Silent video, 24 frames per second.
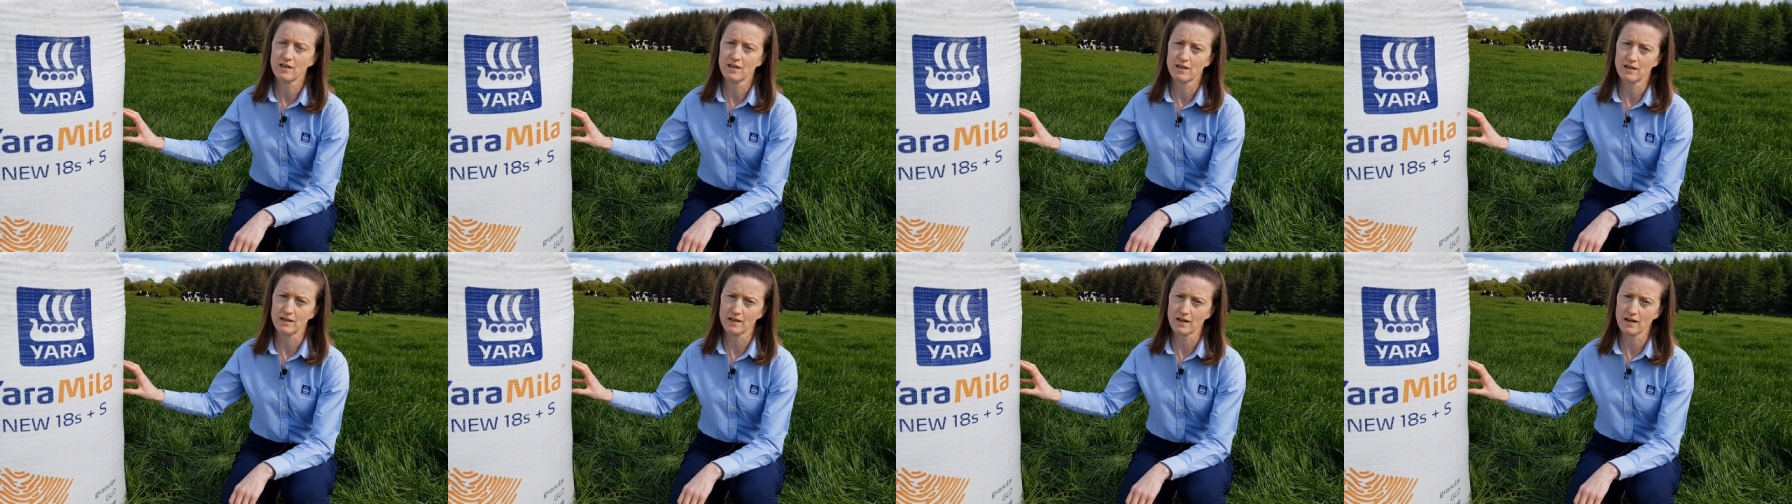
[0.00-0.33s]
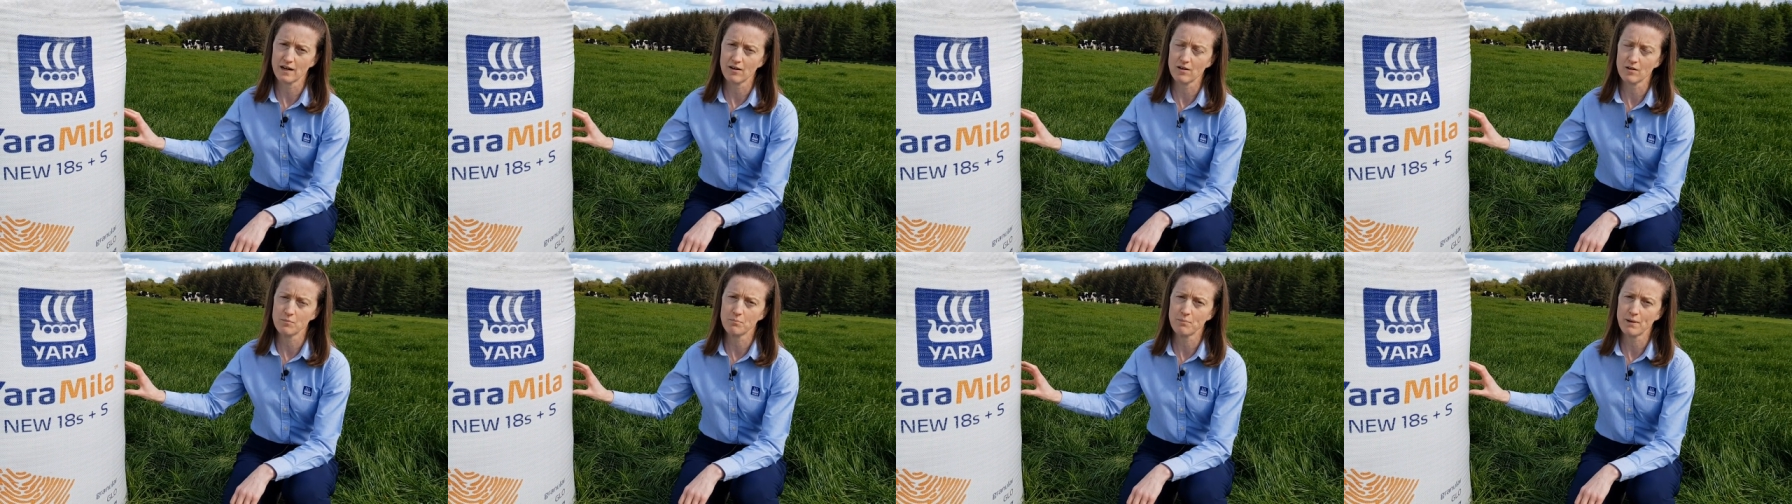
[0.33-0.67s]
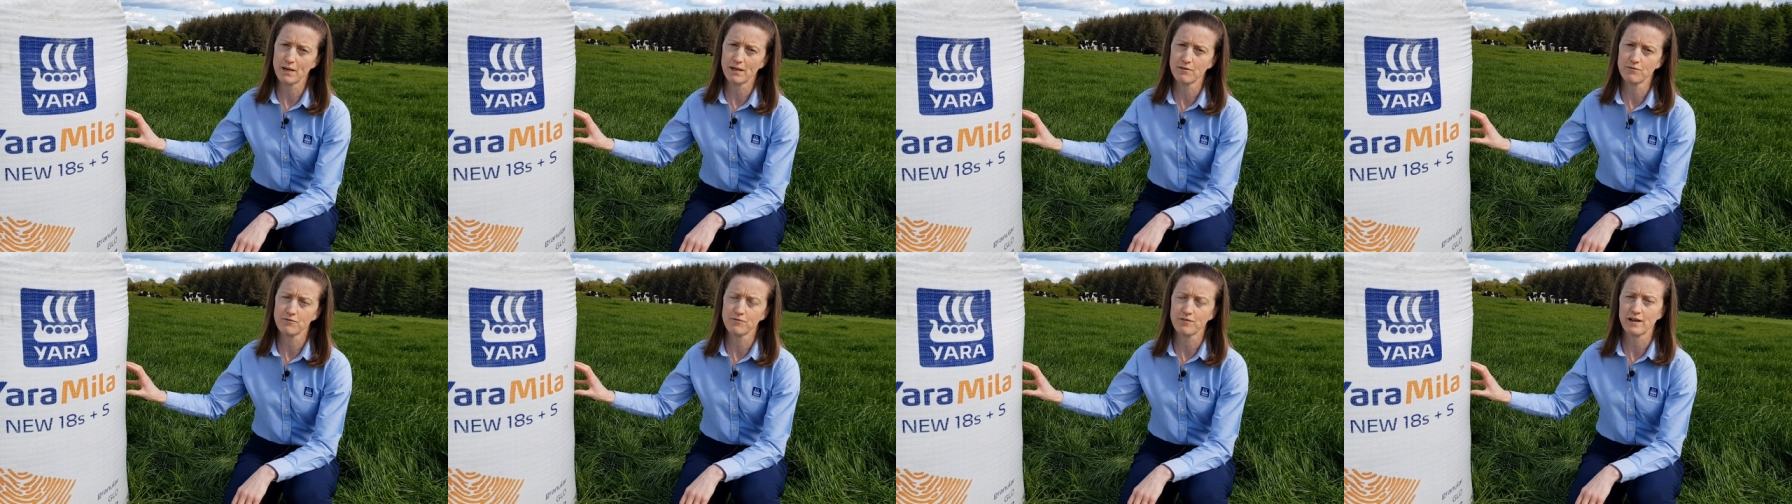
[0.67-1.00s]
in Ireland
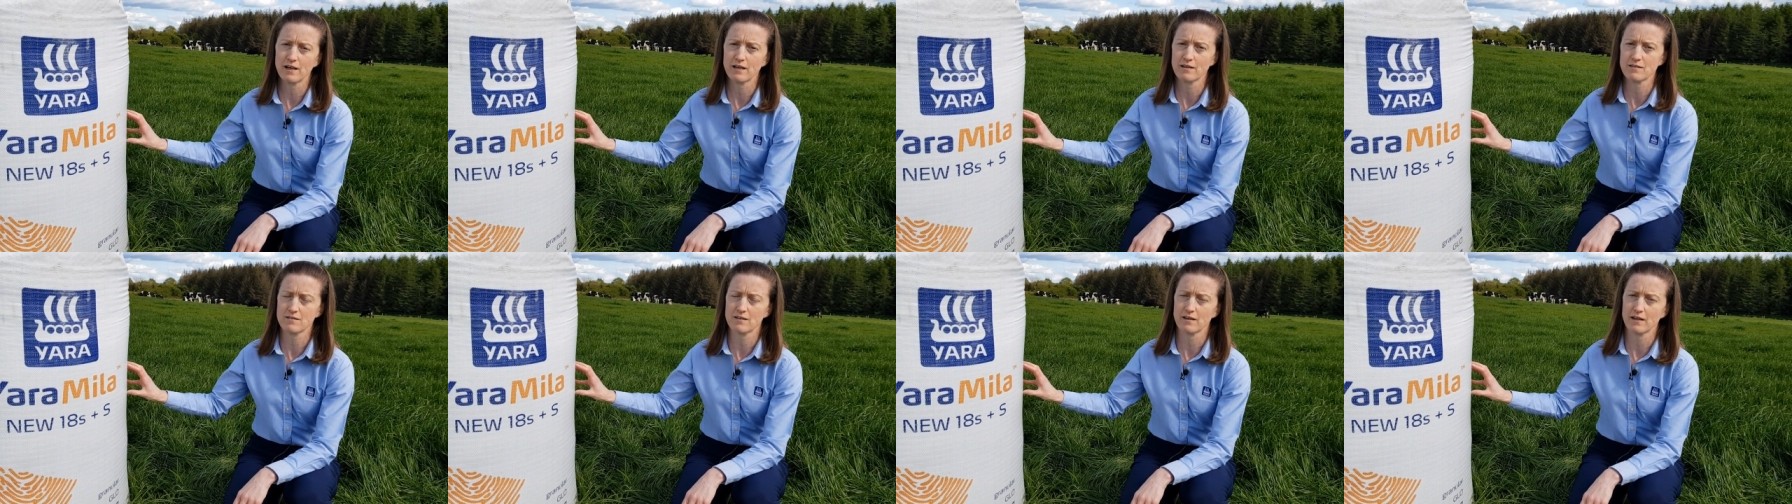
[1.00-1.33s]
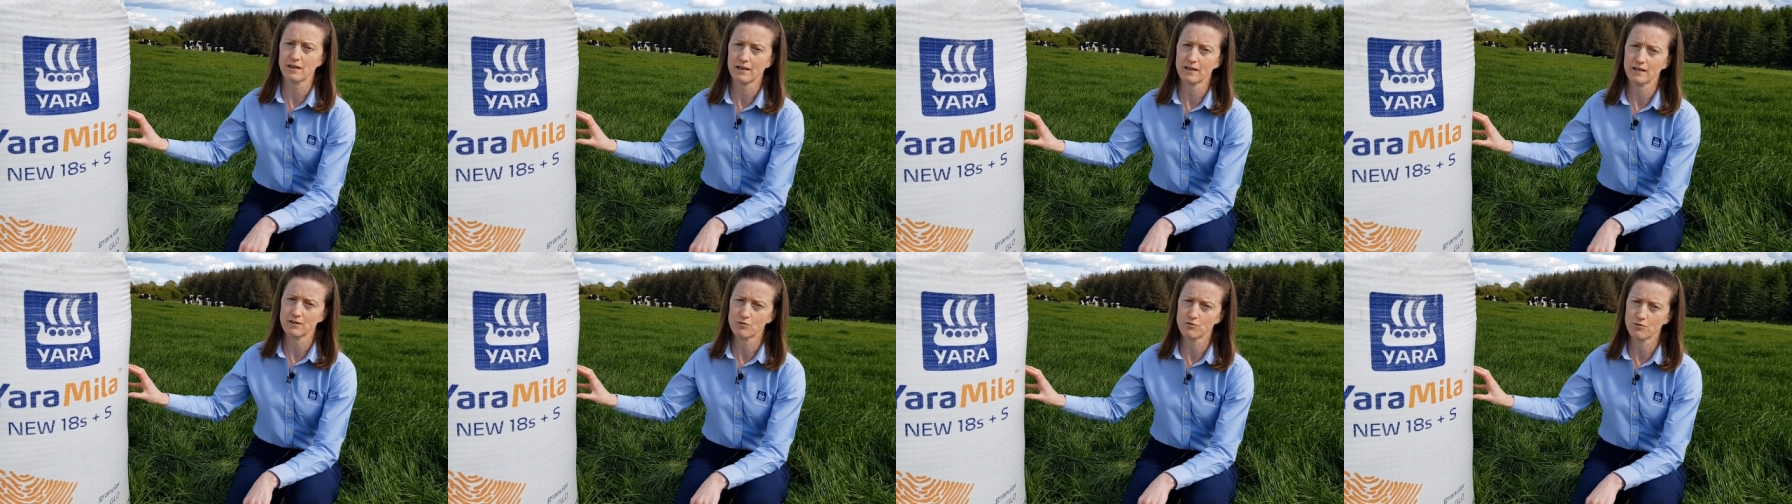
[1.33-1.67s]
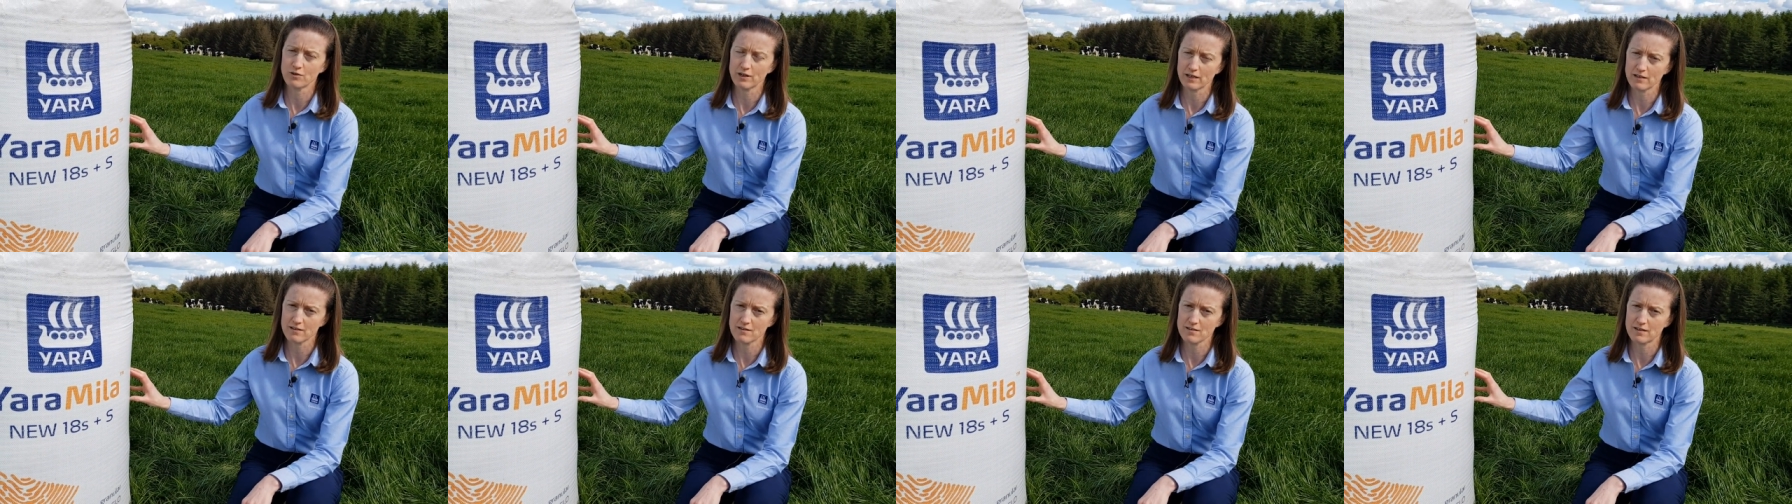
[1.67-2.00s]
Belfast and
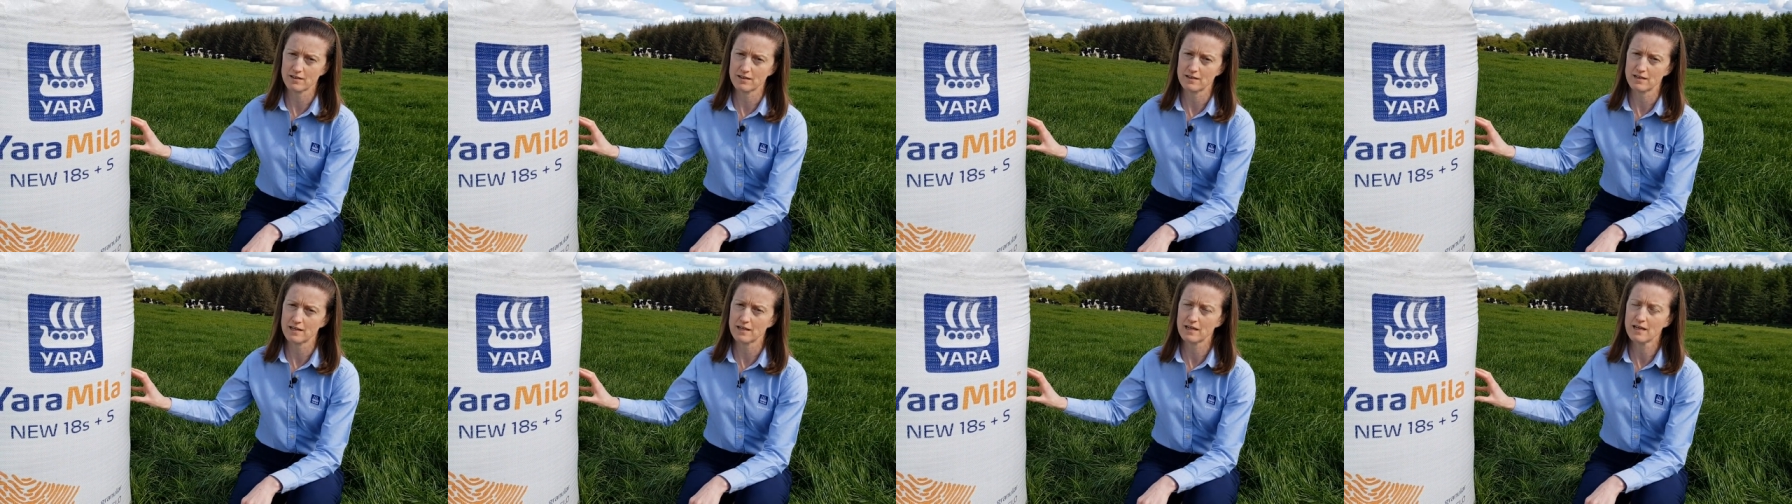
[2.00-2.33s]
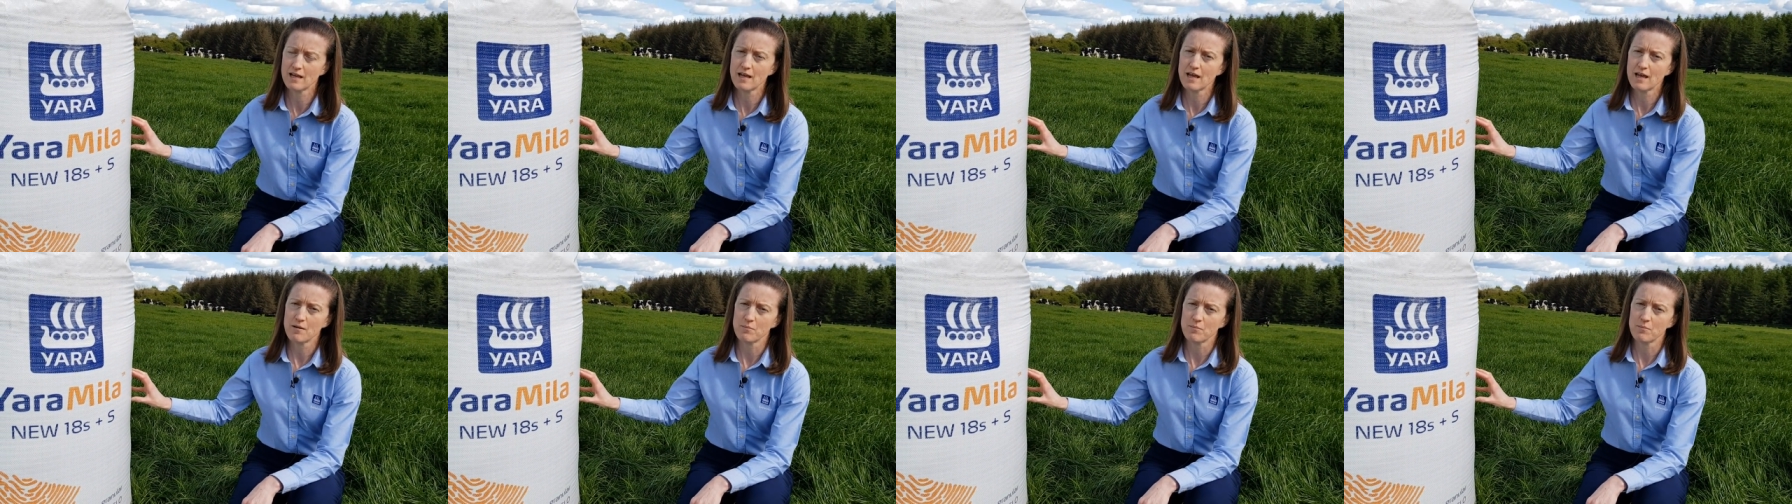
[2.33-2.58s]
Ringaskiddy